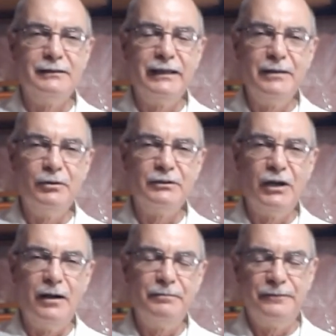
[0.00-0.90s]

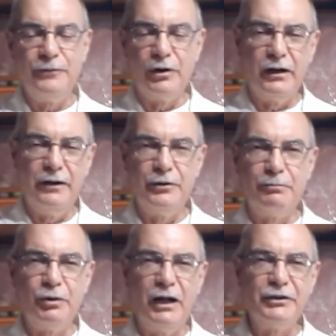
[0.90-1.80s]
tabletop for other
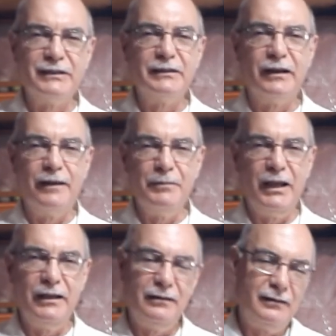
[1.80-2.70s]
projects that I made,